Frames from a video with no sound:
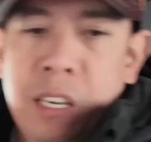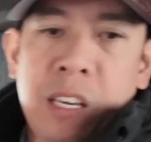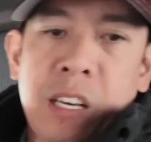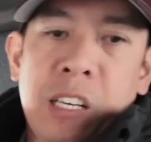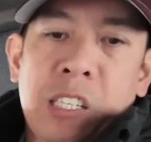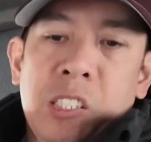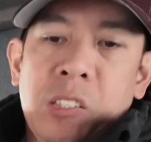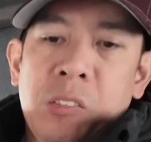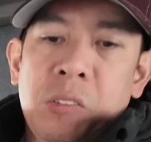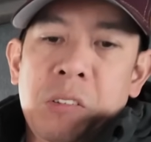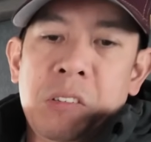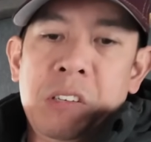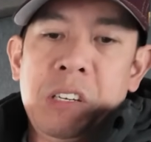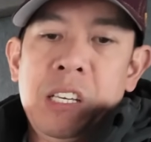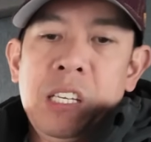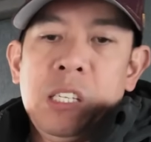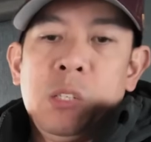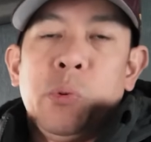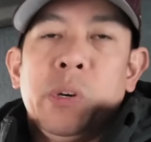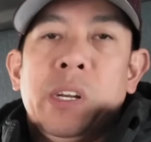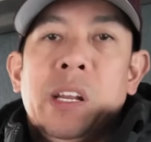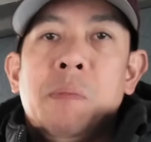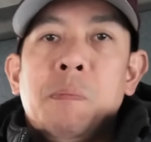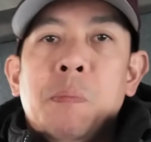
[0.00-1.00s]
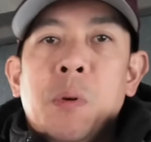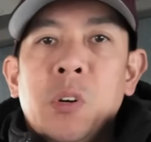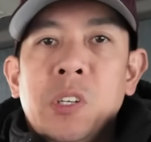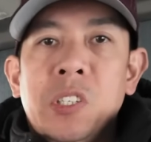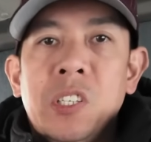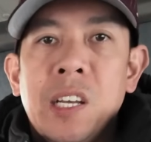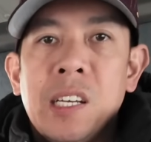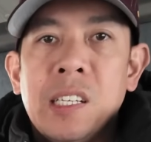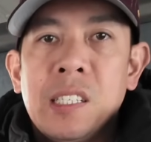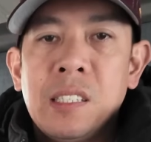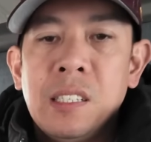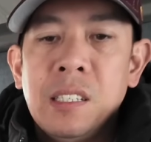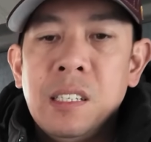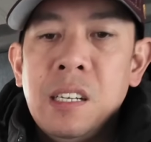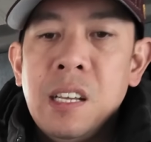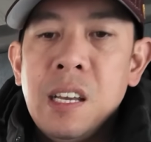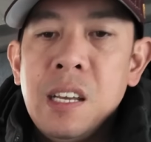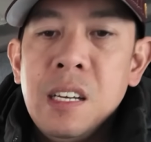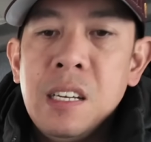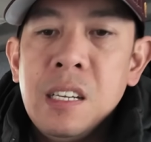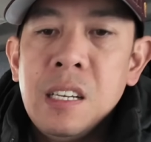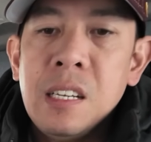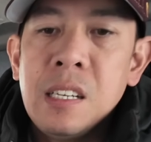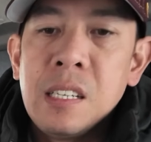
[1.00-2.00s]
Yeah, so this is what I bought
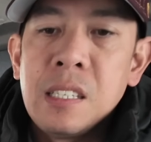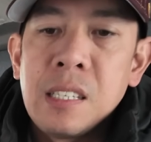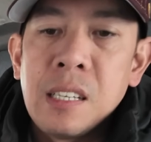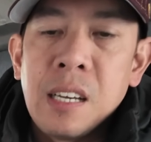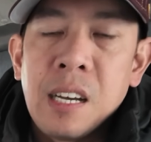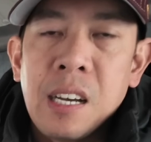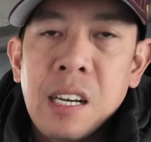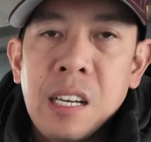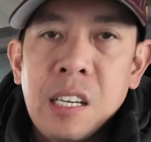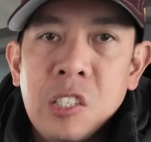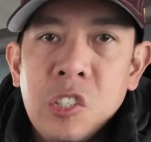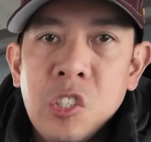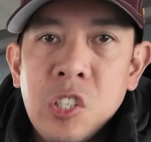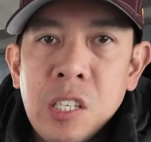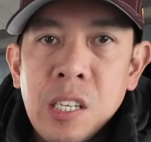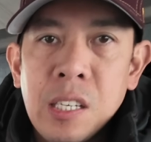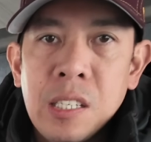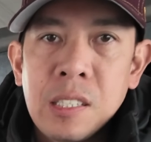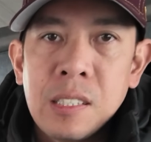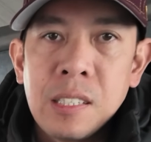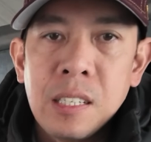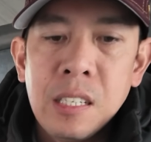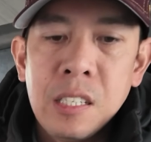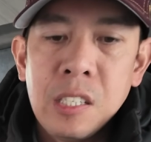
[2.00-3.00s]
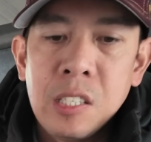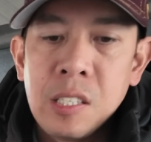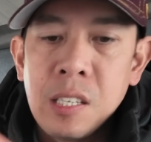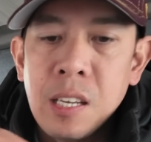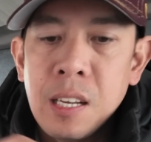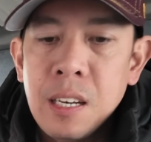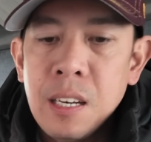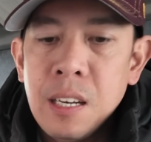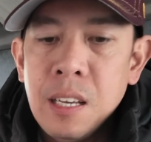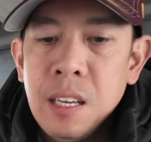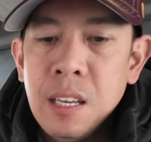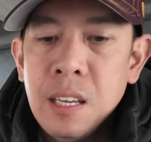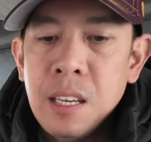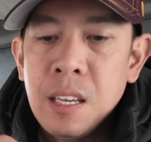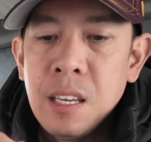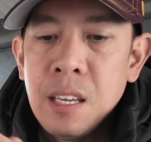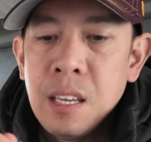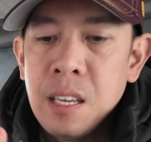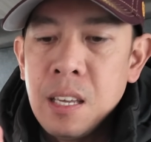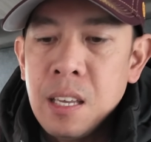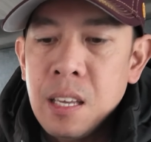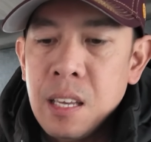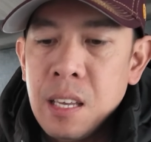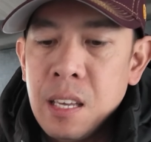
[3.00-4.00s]
yesterday. This chicken schnitzel
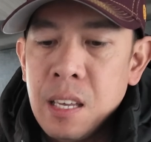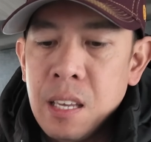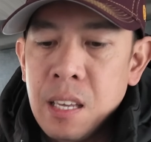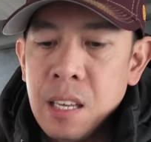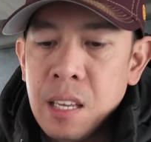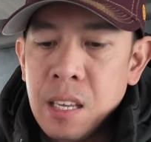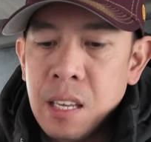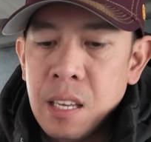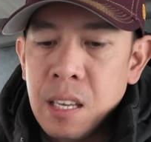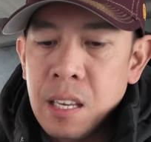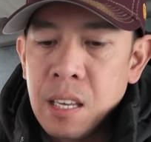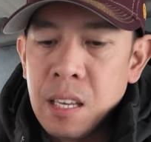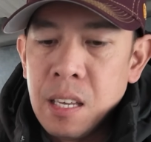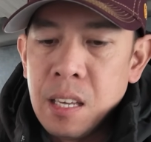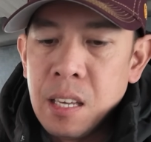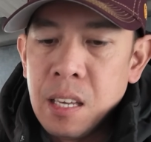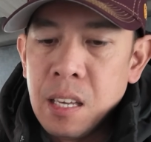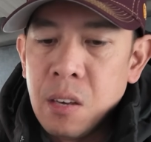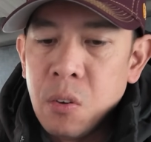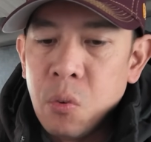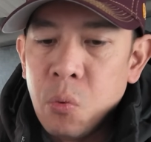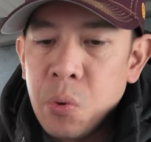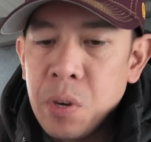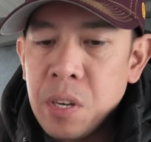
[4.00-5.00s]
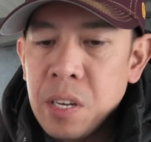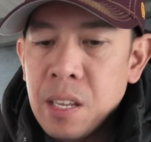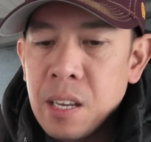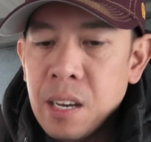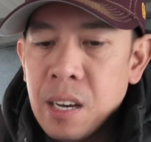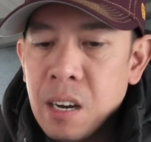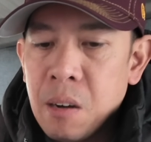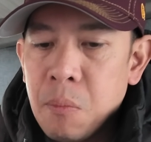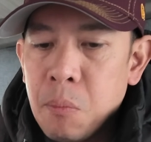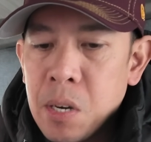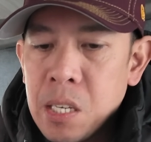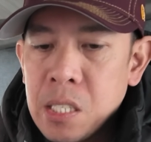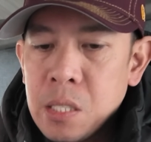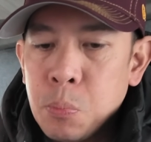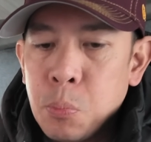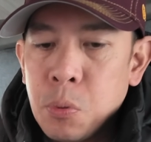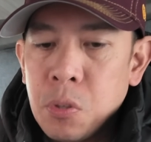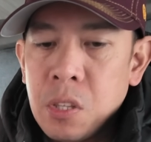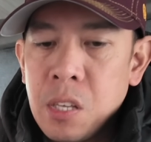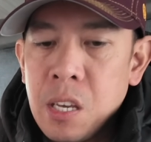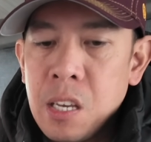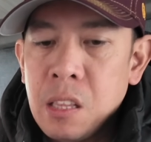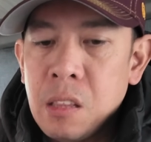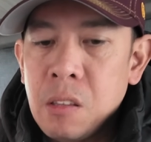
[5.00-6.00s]
with mashed
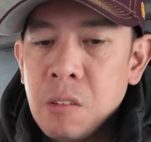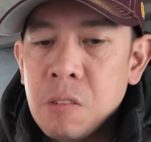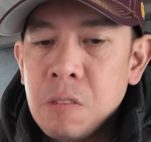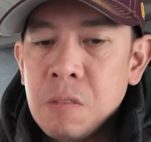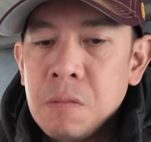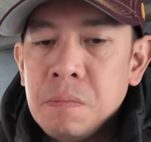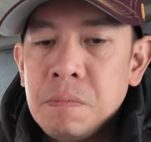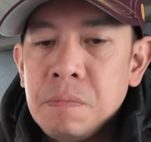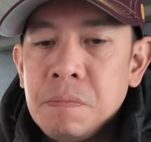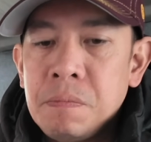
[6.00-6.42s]
potato.